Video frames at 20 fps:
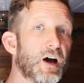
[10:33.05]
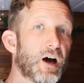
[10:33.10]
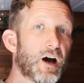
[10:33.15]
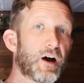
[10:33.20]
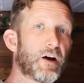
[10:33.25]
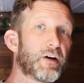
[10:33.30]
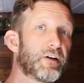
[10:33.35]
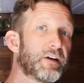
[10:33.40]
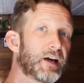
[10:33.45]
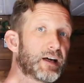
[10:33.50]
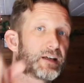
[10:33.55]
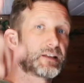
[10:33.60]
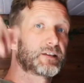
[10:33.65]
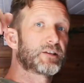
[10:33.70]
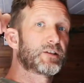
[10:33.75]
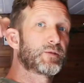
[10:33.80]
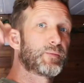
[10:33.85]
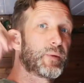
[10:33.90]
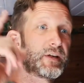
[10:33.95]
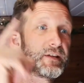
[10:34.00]
Our next
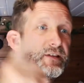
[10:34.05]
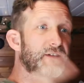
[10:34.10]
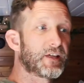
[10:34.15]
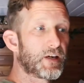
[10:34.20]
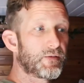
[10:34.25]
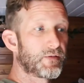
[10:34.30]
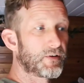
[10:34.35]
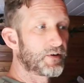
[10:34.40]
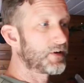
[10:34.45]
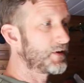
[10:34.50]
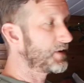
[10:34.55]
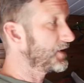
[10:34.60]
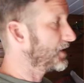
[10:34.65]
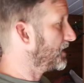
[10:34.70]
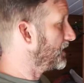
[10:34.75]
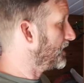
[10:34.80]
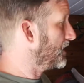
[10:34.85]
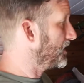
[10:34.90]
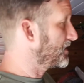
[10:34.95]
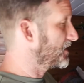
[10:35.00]
space saver
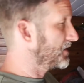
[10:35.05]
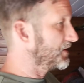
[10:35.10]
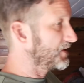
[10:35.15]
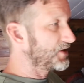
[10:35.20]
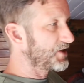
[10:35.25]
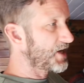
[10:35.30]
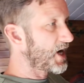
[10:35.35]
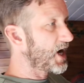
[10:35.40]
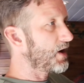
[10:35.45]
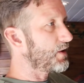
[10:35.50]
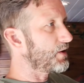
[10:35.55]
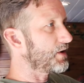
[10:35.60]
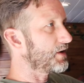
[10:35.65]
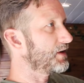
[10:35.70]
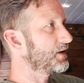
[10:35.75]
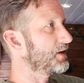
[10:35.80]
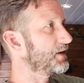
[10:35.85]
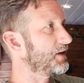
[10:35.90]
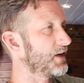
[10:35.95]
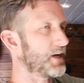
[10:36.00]
is in the
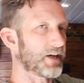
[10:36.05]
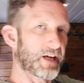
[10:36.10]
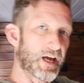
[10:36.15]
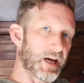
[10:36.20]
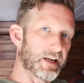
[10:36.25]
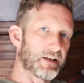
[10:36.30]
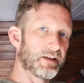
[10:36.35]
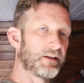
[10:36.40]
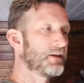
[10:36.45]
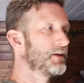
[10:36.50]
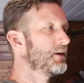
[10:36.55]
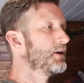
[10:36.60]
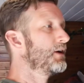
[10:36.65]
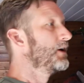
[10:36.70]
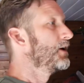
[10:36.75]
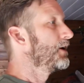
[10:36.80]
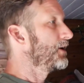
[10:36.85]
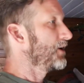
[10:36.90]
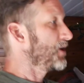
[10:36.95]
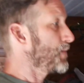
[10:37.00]
shower. Again,
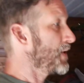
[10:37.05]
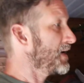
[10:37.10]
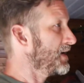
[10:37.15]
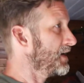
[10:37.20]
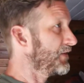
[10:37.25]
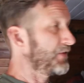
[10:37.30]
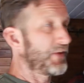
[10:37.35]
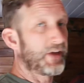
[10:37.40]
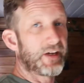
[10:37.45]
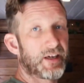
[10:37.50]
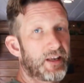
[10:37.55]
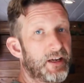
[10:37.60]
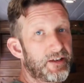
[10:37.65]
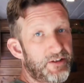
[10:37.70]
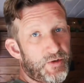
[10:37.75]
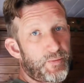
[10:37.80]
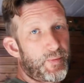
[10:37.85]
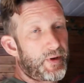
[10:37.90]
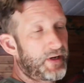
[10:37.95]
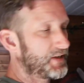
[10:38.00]
you might not think it is
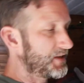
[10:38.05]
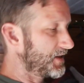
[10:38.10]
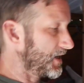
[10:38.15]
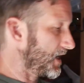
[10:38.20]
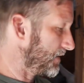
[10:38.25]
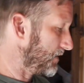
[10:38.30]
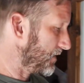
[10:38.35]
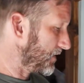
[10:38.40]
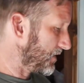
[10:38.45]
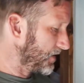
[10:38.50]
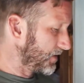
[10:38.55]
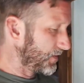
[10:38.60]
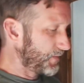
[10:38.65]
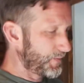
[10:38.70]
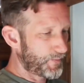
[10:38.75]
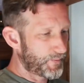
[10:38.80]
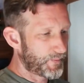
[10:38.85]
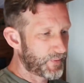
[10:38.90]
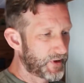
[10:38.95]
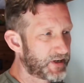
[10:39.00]
a space saver,
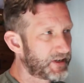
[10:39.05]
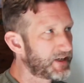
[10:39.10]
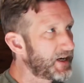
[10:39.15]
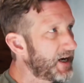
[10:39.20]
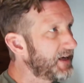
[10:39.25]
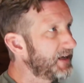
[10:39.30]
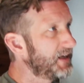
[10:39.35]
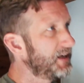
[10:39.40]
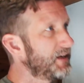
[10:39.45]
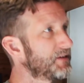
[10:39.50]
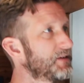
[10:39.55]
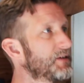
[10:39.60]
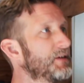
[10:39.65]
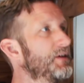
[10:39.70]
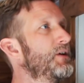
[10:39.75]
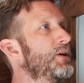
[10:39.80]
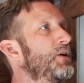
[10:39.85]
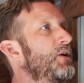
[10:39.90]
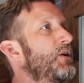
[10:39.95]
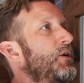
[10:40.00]
but it kind of is.
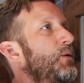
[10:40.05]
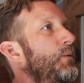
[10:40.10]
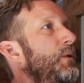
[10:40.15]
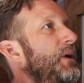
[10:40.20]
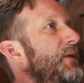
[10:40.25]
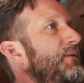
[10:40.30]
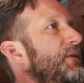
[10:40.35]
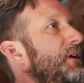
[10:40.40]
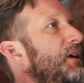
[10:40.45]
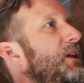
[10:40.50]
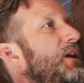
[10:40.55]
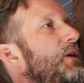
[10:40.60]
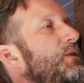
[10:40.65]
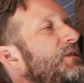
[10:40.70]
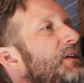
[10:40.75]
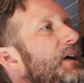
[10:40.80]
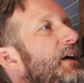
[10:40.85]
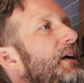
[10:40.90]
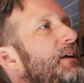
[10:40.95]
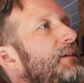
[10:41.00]
We have a
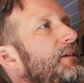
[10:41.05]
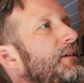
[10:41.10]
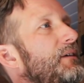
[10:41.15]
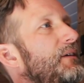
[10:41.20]
clothesline